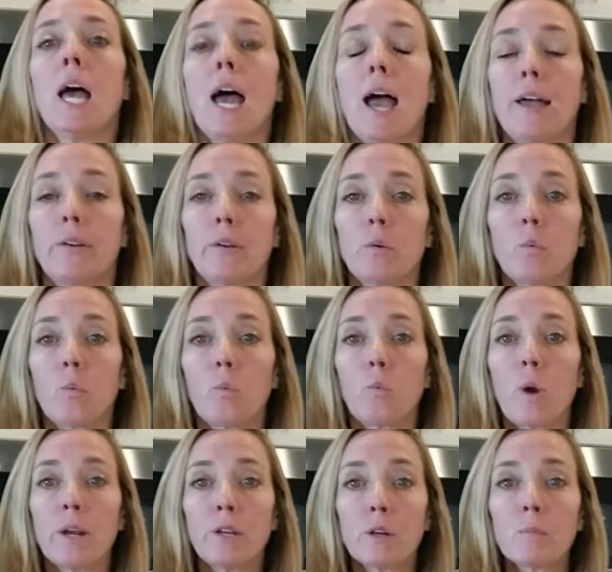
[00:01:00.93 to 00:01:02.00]
And
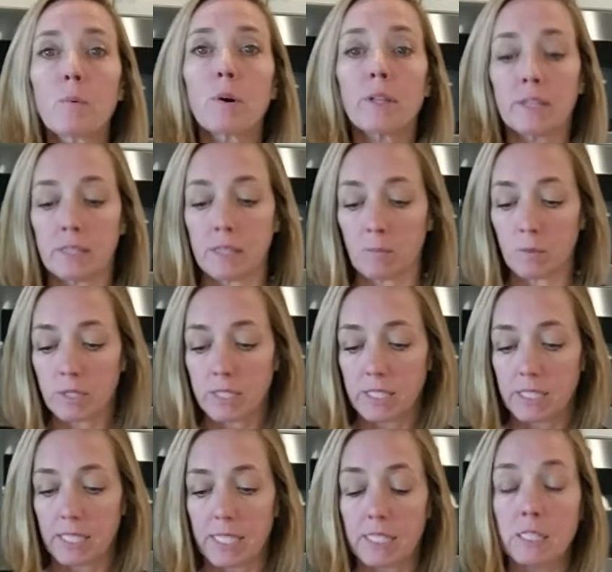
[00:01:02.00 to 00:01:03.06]
when you're boiling them with the
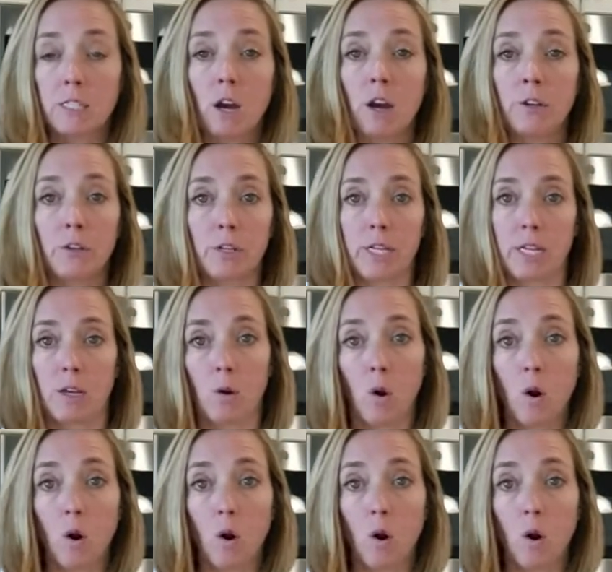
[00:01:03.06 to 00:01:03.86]
skins on, you're getting